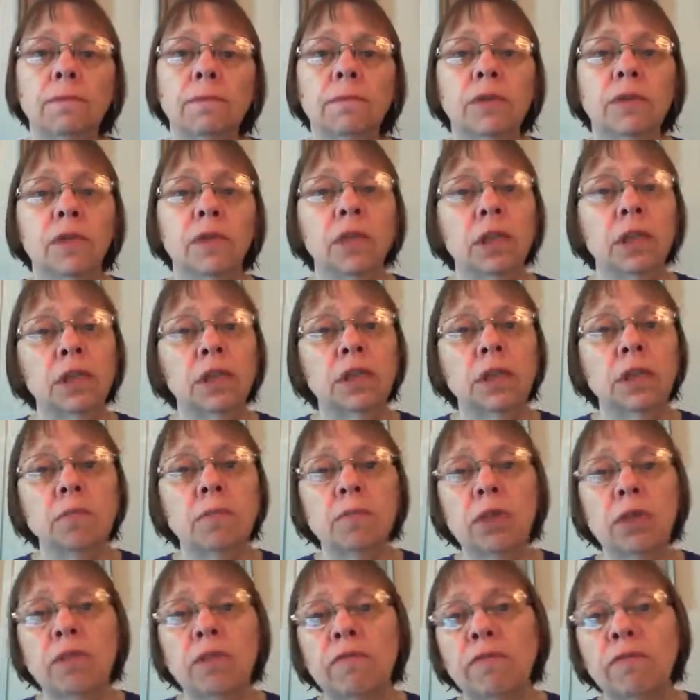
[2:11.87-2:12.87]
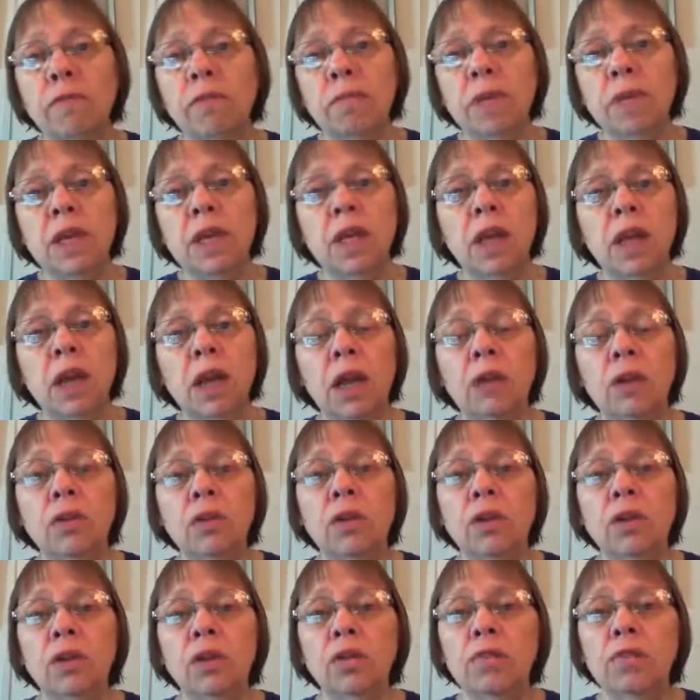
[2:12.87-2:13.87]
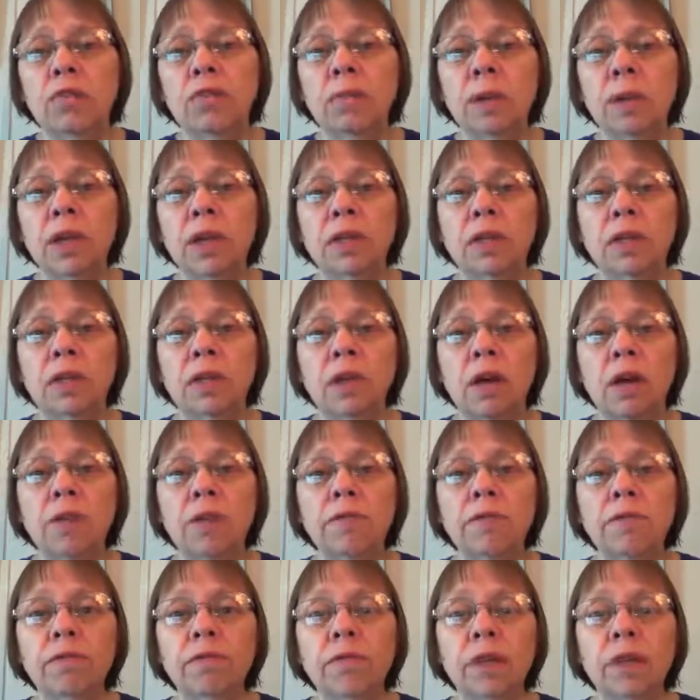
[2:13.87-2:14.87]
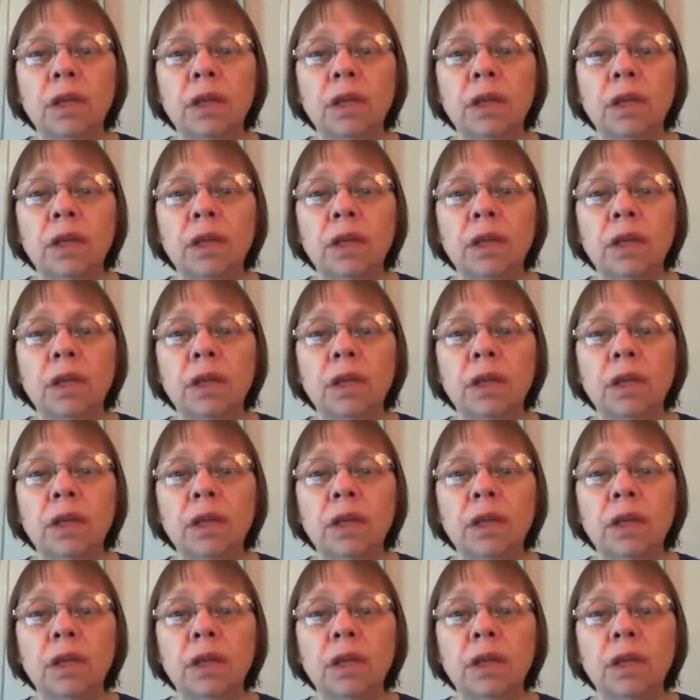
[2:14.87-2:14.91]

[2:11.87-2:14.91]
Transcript: done something for me that I couldn't do for myself,